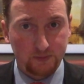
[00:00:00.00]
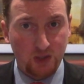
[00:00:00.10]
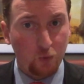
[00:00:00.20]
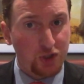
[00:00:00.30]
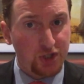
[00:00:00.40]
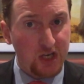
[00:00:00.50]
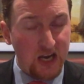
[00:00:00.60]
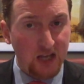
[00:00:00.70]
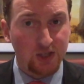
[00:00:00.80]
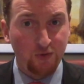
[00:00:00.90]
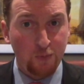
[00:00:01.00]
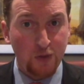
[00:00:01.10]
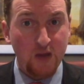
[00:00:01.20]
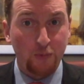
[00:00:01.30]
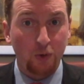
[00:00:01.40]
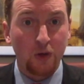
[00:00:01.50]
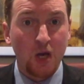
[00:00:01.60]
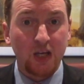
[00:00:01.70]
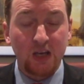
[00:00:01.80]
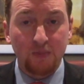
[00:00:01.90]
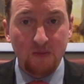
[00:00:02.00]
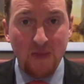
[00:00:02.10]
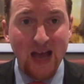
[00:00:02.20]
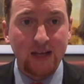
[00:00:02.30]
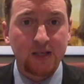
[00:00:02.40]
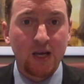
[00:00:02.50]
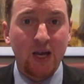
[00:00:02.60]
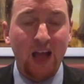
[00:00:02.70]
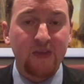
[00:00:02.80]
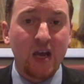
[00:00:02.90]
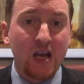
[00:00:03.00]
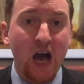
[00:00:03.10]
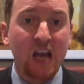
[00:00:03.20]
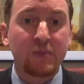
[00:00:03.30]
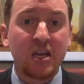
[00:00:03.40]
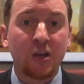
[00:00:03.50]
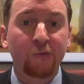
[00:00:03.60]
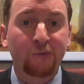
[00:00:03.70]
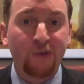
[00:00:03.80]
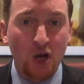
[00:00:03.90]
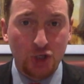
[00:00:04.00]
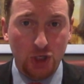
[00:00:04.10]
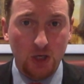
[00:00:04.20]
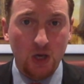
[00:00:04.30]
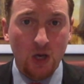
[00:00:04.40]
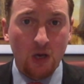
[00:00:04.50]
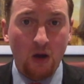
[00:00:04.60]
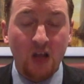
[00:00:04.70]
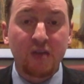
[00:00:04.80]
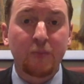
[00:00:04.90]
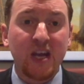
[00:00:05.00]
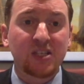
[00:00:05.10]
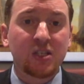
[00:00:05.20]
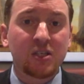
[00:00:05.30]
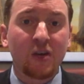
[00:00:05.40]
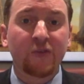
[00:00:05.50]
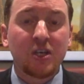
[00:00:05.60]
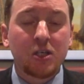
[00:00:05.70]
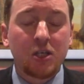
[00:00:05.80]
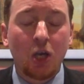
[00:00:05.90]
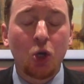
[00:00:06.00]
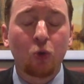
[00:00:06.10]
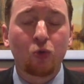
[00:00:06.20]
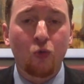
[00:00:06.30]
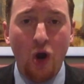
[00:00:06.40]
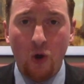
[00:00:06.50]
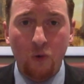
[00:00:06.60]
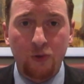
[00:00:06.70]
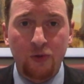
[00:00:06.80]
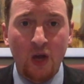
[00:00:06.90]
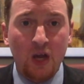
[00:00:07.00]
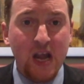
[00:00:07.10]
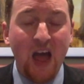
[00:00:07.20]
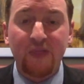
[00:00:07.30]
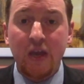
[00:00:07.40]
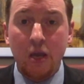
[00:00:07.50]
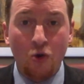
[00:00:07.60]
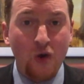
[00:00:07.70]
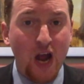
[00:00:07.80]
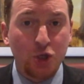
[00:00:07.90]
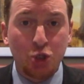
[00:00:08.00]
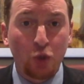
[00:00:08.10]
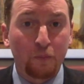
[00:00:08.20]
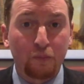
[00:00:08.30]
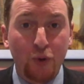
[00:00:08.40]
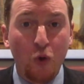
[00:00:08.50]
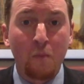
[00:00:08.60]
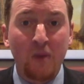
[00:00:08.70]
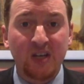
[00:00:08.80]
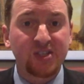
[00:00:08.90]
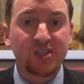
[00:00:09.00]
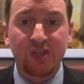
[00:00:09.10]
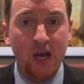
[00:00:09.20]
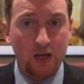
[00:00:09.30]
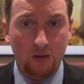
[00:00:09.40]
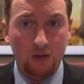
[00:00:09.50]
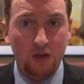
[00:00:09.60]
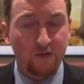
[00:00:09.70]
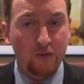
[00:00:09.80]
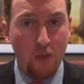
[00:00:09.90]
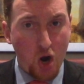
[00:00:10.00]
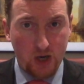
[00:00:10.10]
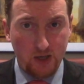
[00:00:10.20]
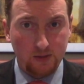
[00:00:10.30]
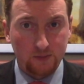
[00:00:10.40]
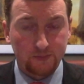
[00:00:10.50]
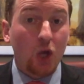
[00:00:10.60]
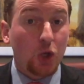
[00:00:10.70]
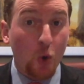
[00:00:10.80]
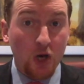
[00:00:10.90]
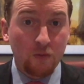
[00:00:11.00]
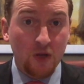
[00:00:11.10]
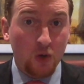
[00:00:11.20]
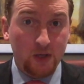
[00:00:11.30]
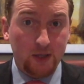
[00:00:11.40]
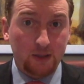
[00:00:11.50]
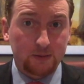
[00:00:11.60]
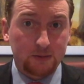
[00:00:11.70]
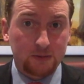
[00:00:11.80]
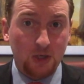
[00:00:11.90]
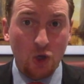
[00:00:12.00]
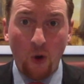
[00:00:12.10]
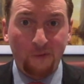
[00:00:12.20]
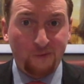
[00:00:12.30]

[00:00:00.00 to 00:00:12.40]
in which the needs of the people can be met and the economy can function on the basis of continued growth, not the irrational boom bust cycle of the market. Your community and your